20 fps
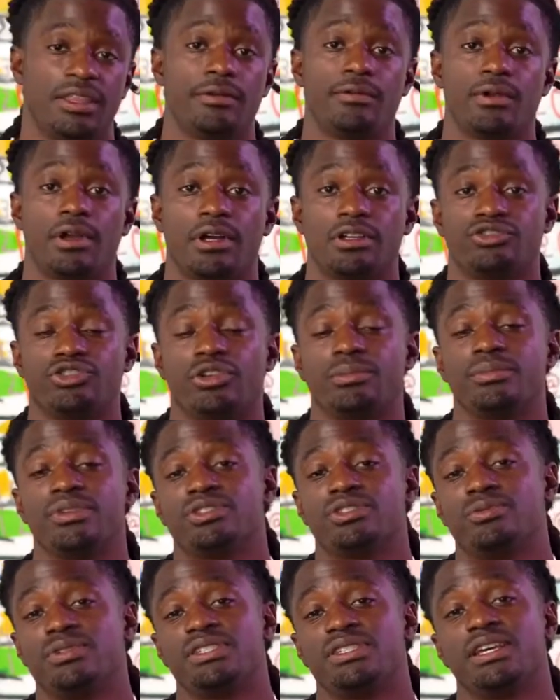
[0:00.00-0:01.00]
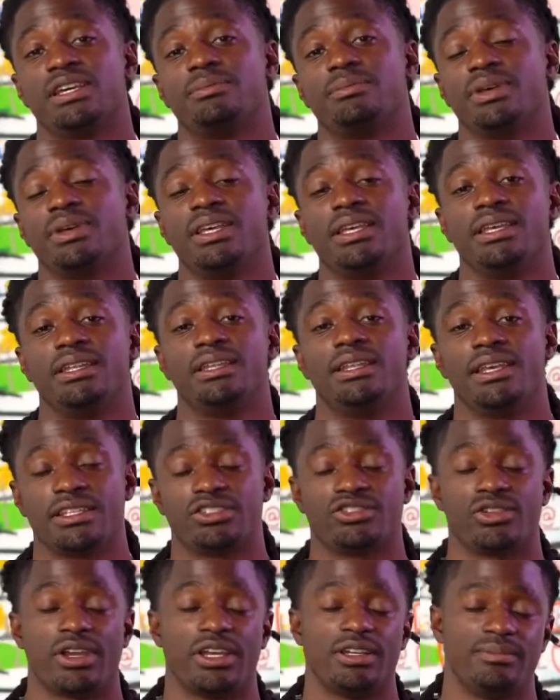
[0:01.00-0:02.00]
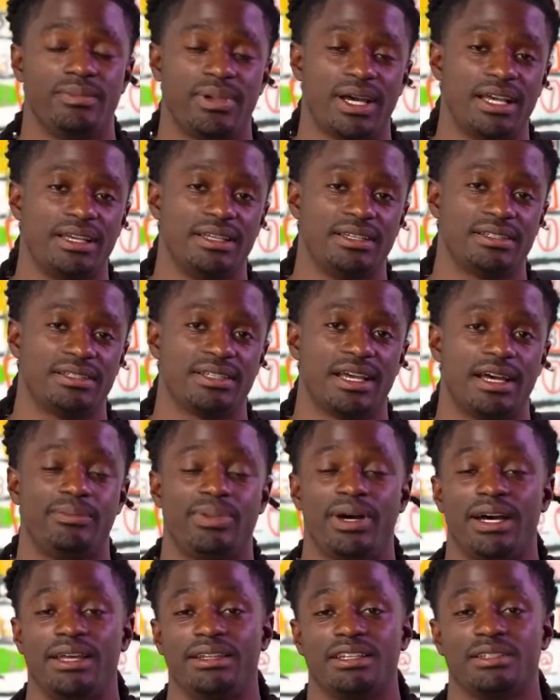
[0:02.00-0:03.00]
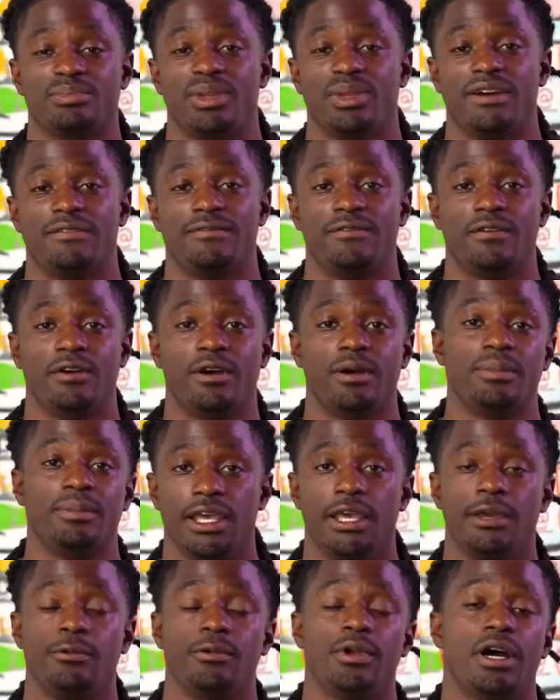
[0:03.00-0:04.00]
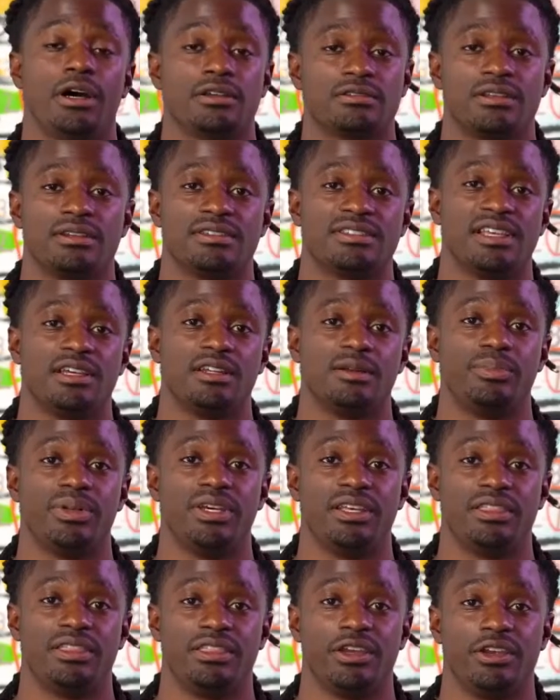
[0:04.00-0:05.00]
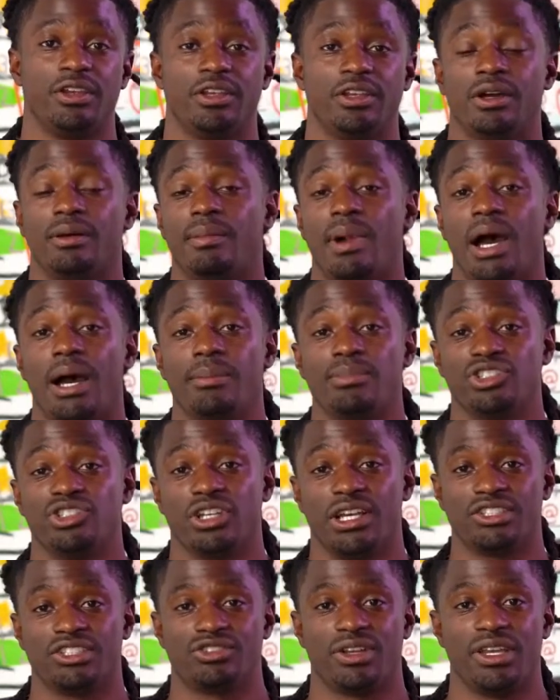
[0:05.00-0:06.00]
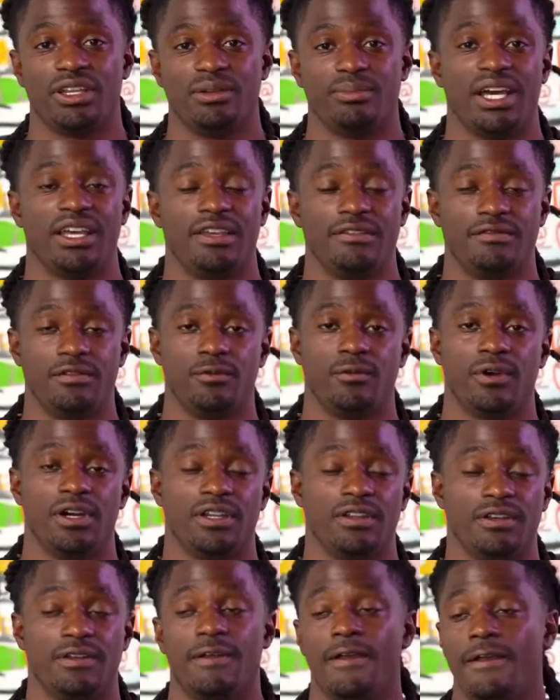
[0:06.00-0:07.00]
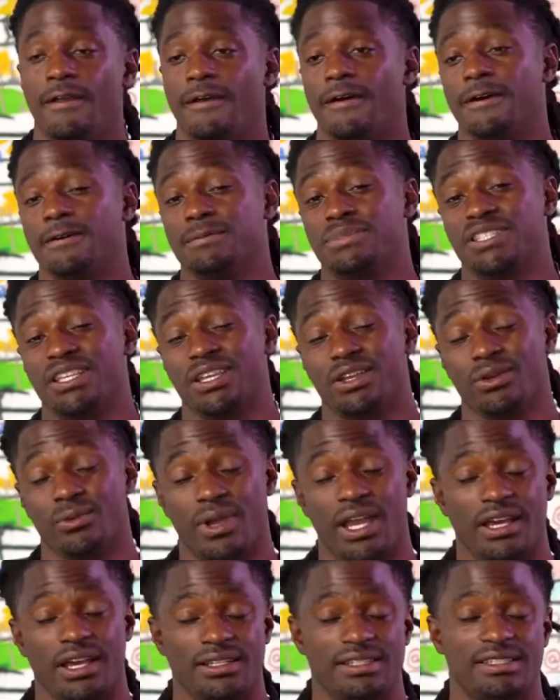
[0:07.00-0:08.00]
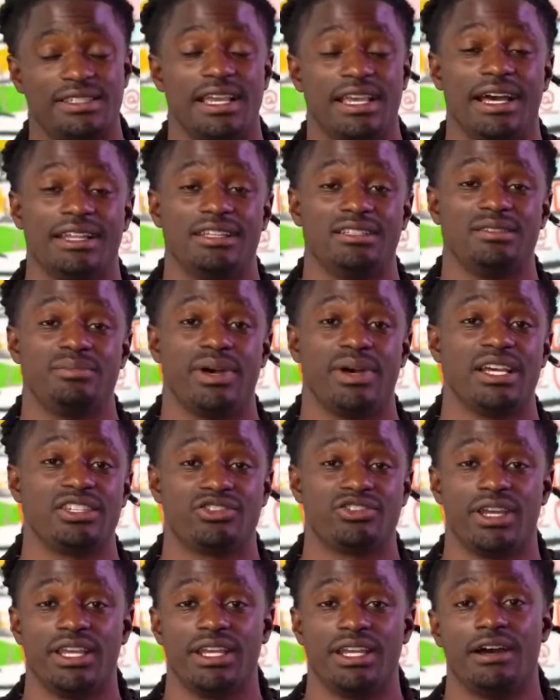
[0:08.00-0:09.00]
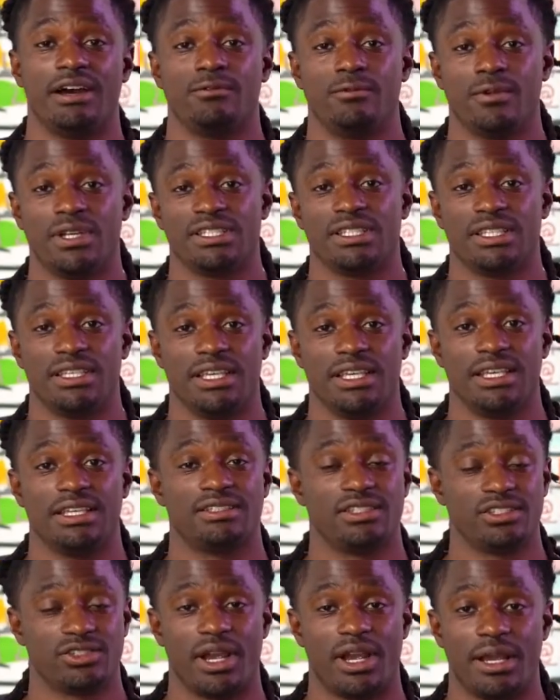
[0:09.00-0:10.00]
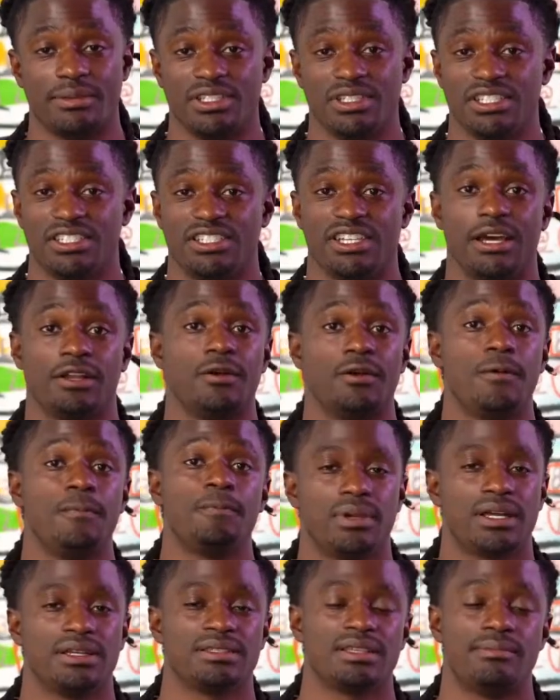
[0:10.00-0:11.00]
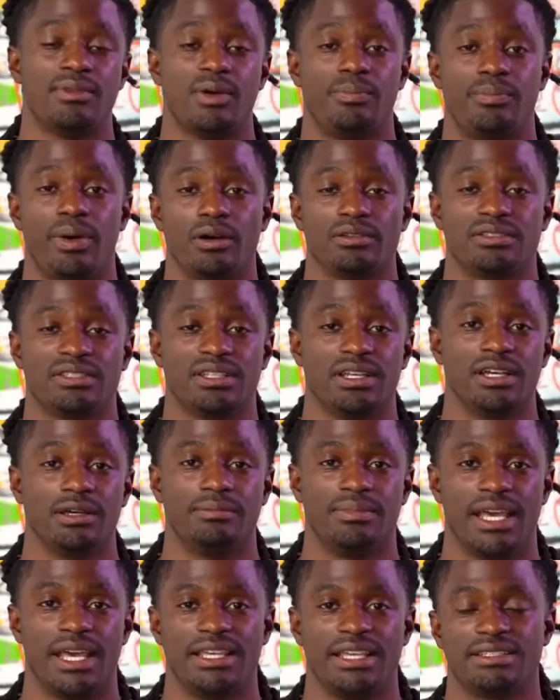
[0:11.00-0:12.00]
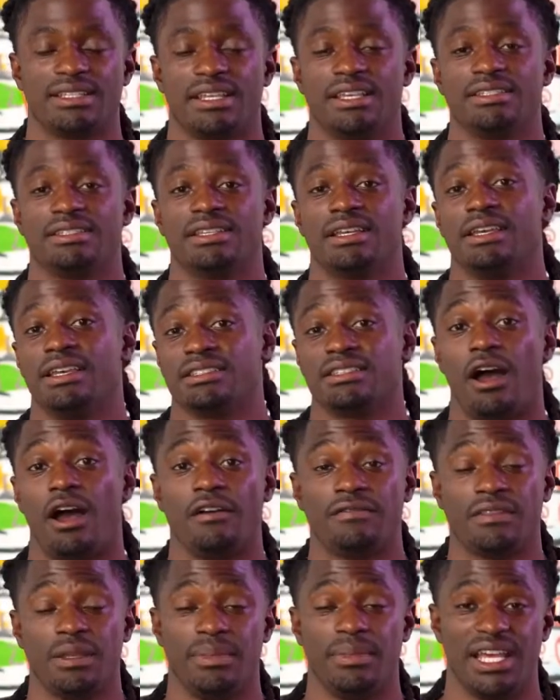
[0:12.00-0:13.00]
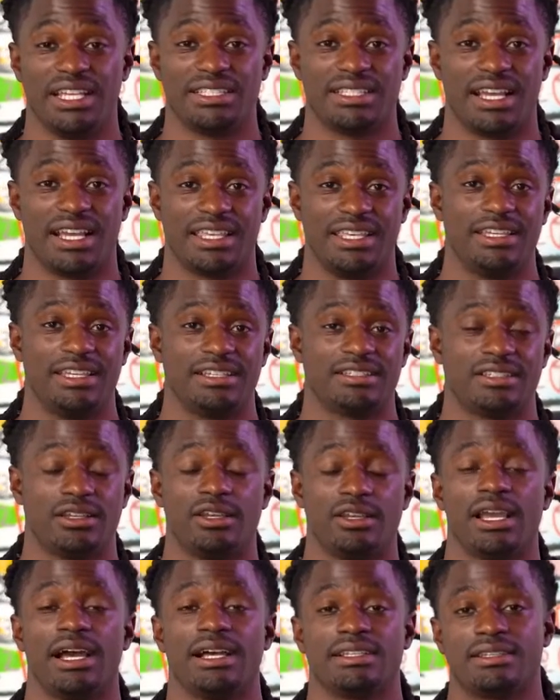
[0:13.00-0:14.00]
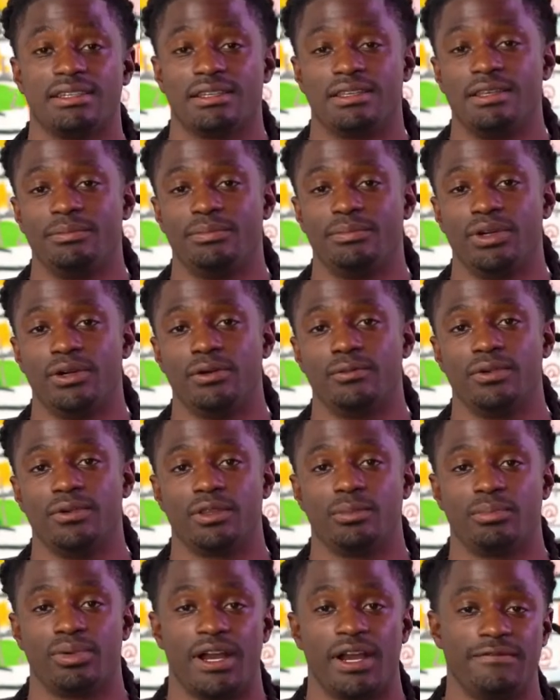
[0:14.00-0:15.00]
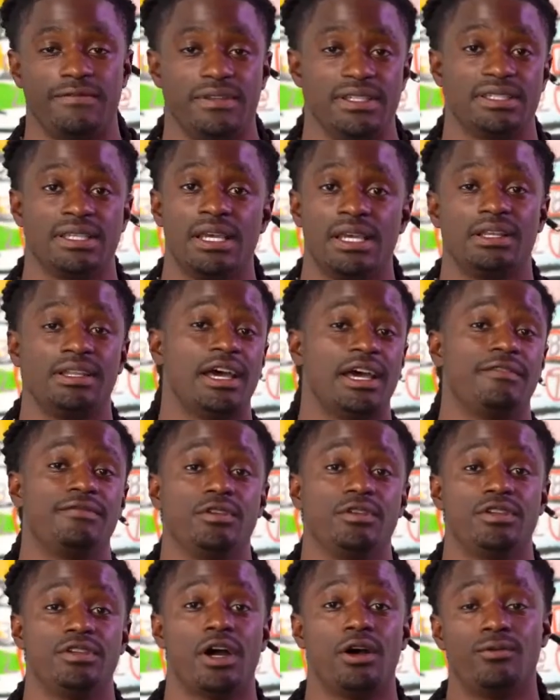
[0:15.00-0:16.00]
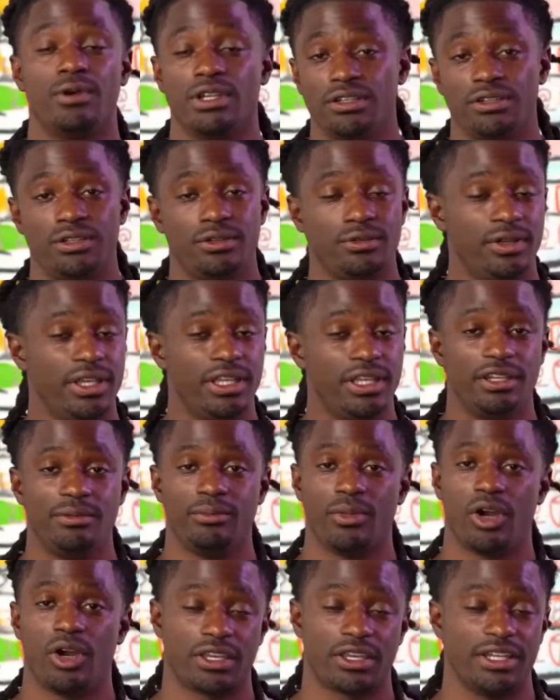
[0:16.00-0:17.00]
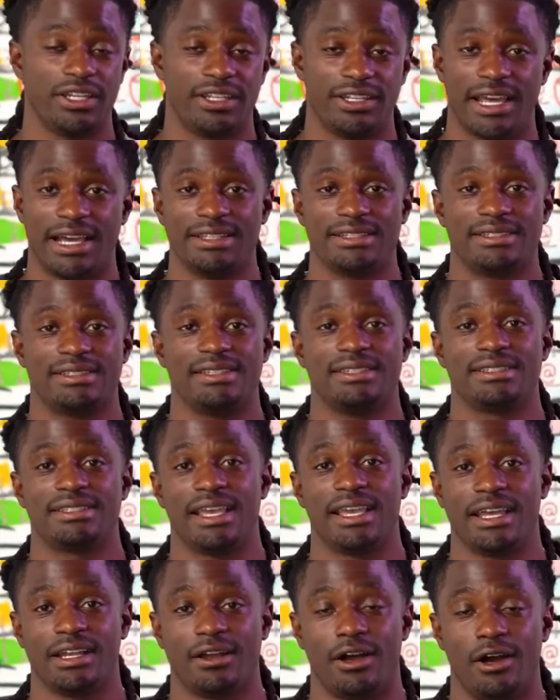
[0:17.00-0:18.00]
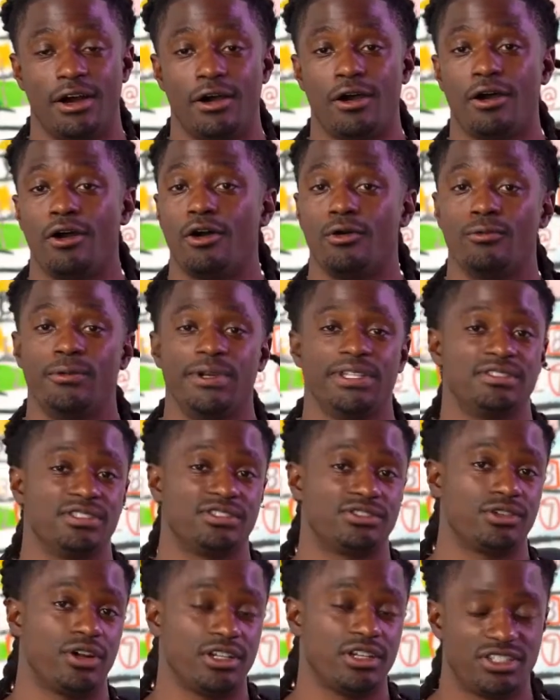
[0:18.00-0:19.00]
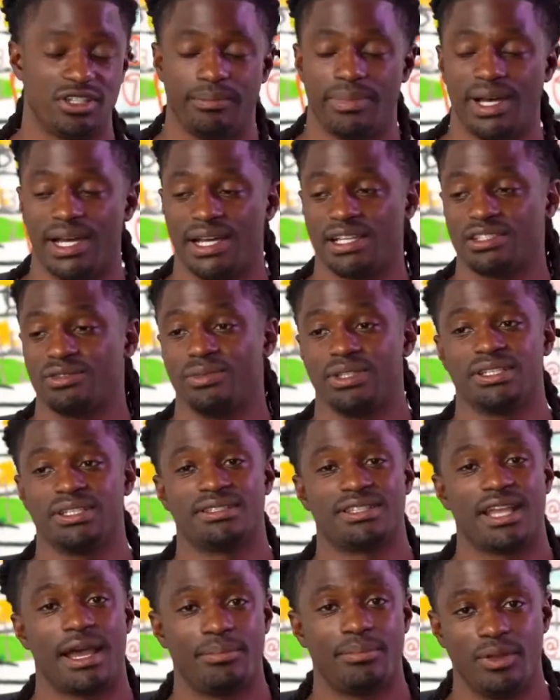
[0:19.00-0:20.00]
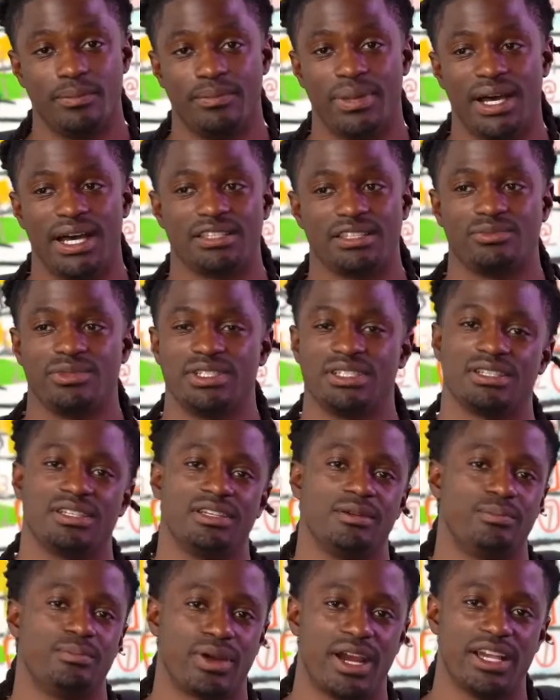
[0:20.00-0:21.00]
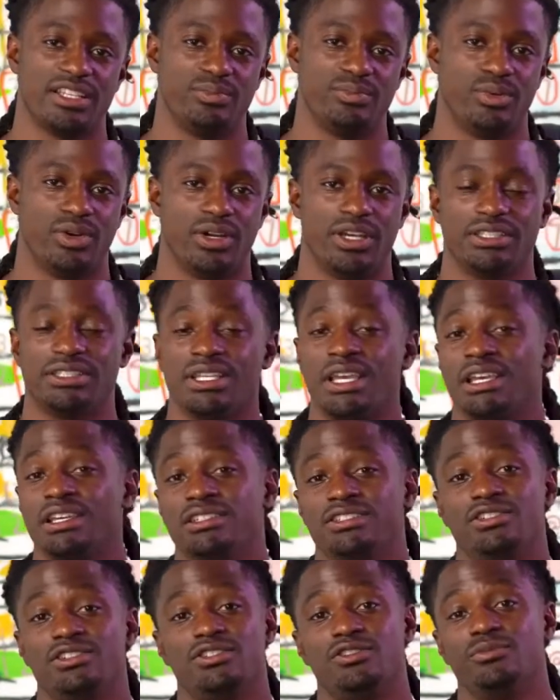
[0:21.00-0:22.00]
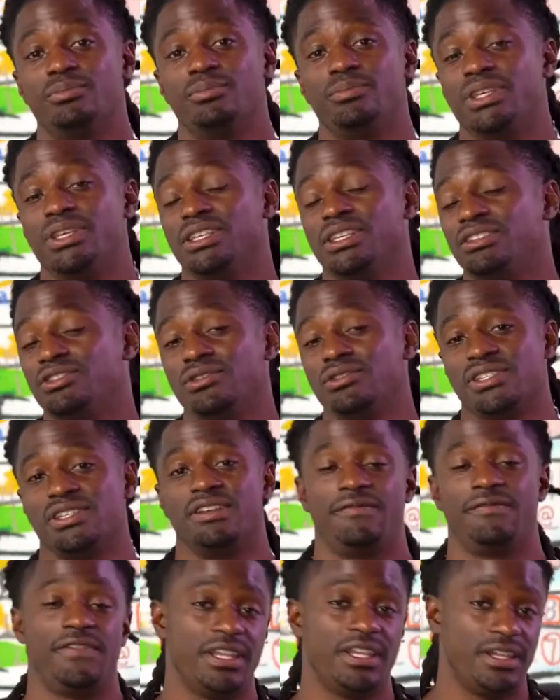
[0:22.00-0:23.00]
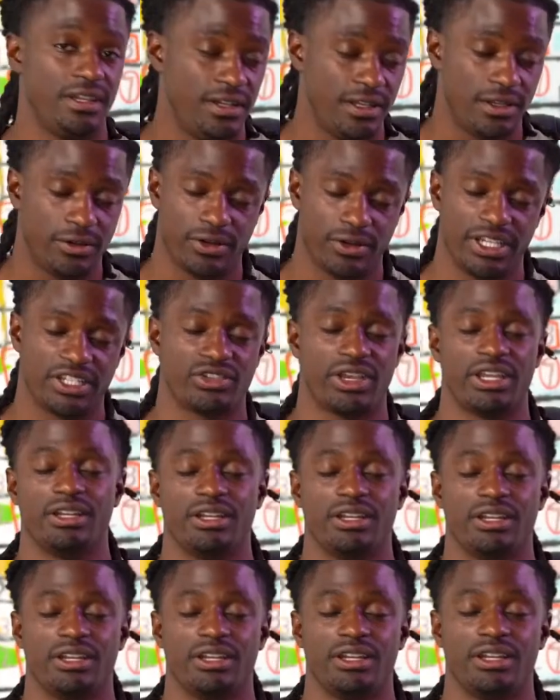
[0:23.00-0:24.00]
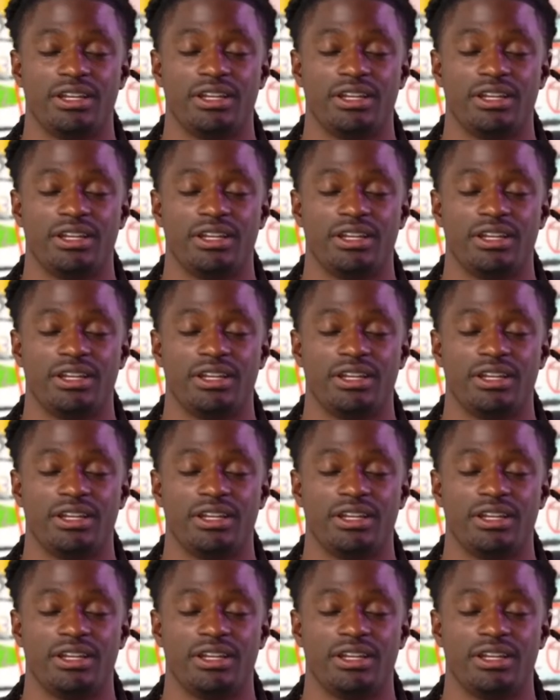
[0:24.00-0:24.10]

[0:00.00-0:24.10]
And there we go, Dreamers. We set up an index trading bot inside Pionex platform. And we also set up an Ethereum arbitrage trading bot. If you want to stick around and see how these bots trade out, once again, subscribe to the channel because I'm going to post updates as often as I can so you guys can keep up with the profits. Now, if you don't want to do any market analysis at all on when to start your bots, when to stop your bots, when it's a good price point, should you be using affinity grid trading?